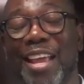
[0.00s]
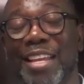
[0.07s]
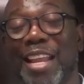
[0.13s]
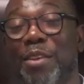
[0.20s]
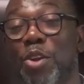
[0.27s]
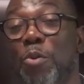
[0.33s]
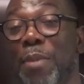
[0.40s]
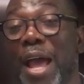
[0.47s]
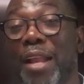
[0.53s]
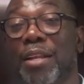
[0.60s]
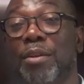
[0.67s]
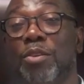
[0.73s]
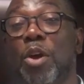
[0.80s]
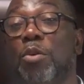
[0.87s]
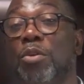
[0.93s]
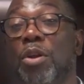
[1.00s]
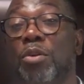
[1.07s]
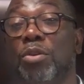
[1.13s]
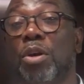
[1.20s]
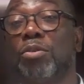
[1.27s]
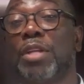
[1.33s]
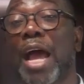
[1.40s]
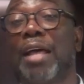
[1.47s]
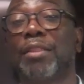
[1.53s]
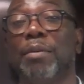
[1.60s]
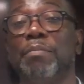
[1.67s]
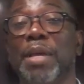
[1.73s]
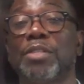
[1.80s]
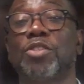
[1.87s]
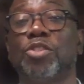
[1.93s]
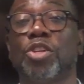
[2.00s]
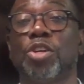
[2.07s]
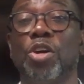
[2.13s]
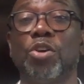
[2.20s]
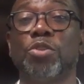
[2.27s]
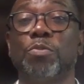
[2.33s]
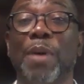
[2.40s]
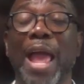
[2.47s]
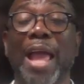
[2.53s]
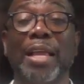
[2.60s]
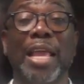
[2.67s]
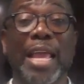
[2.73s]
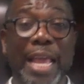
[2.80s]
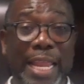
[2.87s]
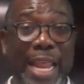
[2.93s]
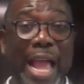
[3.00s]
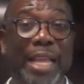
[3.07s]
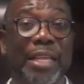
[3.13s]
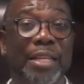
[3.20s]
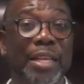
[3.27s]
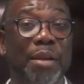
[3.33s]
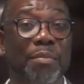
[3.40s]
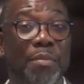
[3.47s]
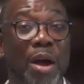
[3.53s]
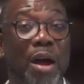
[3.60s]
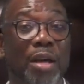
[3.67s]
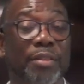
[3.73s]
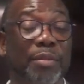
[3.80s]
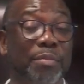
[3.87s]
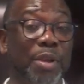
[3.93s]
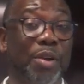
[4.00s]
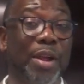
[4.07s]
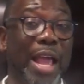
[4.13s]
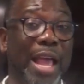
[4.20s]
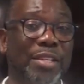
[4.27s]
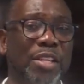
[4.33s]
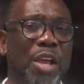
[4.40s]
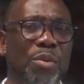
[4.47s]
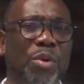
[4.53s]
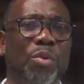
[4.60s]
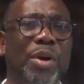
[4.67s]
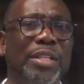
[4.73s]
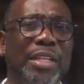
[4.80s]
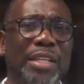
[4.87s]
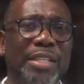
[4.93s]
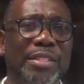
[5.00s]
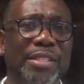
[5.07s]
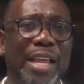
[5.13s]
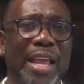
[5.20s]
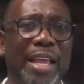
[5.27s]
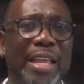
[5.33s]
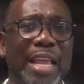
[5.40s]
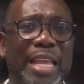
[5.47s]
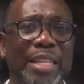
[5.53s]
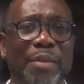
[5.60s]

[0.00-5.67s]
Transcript: Now, no, matter, no, no, no doubt the messenger goes back, and I can hear Martha and Mary ask, well, what did he say?